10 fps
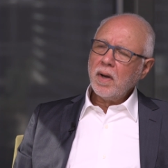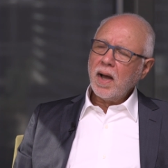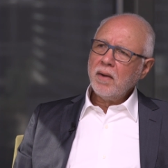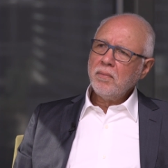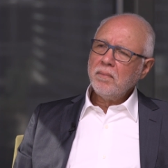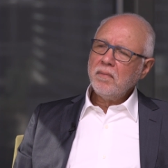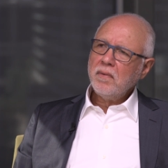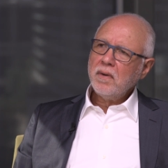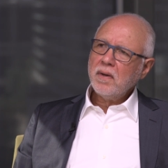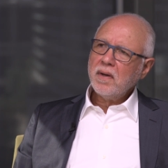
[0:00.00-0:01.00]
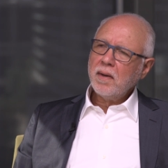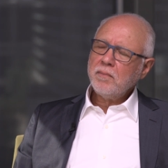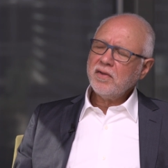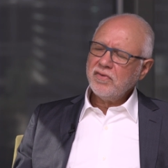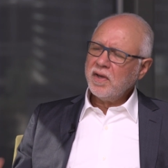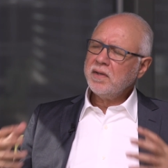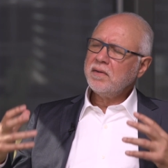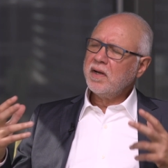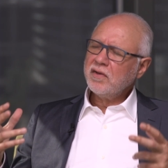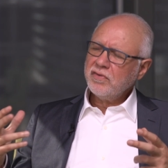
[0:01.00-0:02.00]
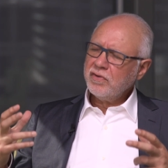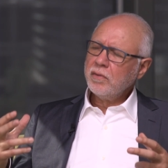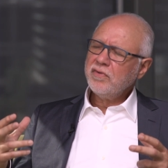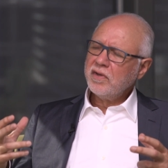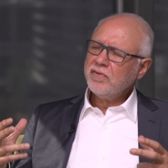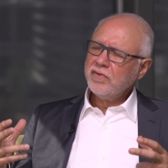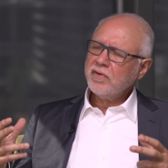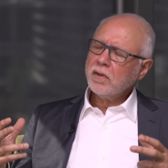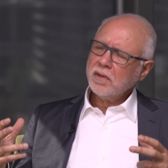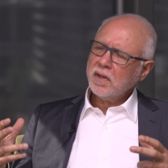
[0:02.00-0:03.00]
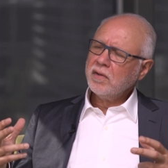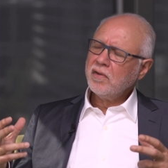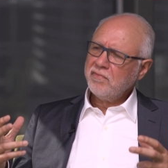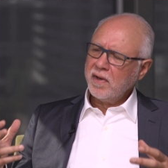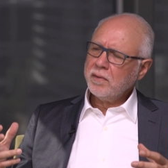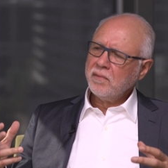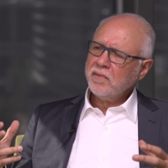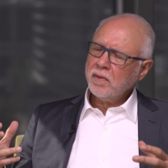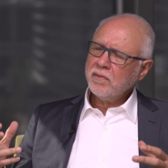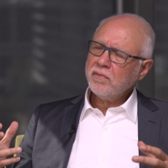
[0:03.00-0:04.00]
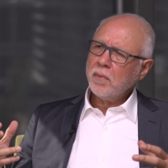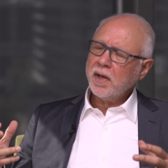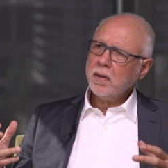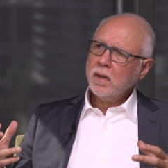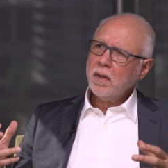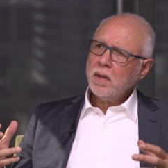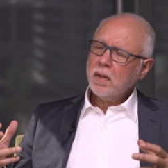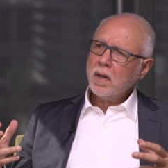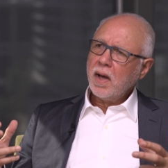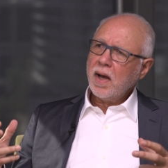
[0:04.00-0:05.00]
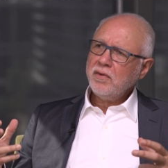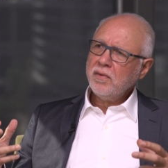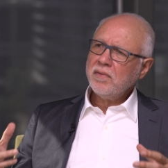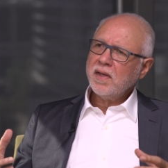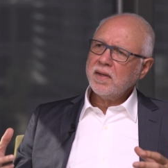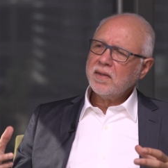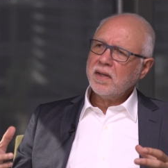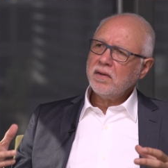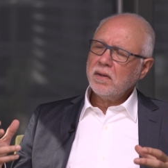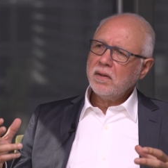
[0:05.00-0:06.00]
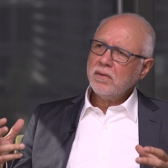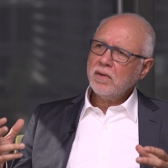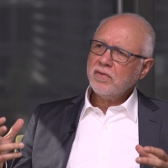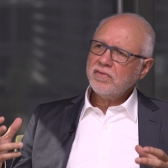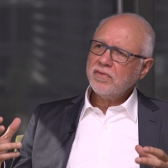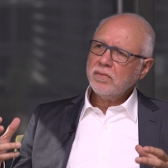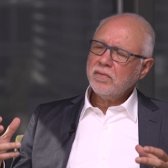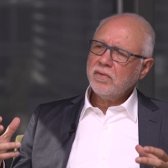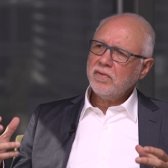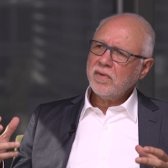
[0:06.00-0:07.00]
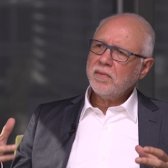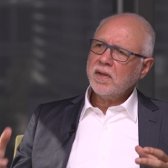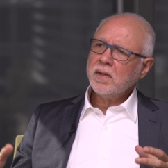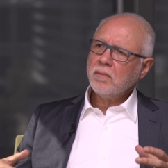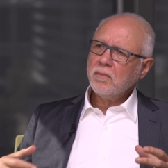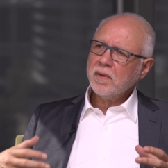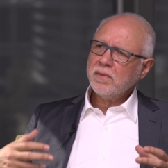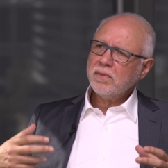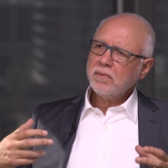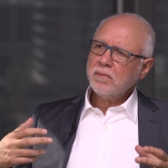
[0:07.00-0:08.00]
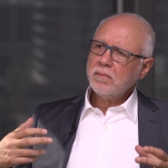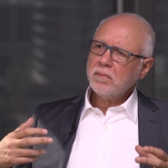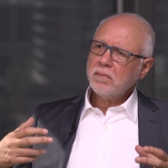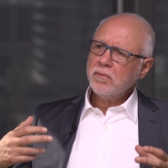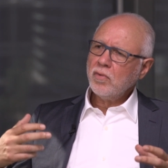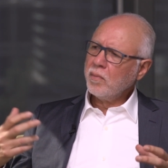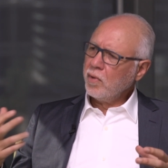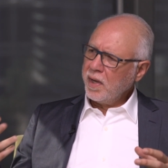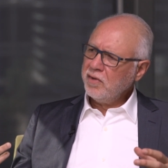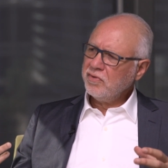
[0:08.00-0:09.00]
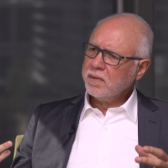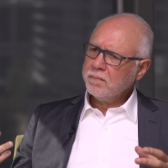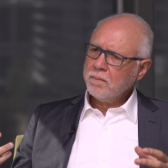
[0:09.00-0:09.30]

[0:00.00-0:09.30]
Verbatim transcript: I, am not saying that exosomes necessarily are the fountain of youth, but I do think that there's something with normal aging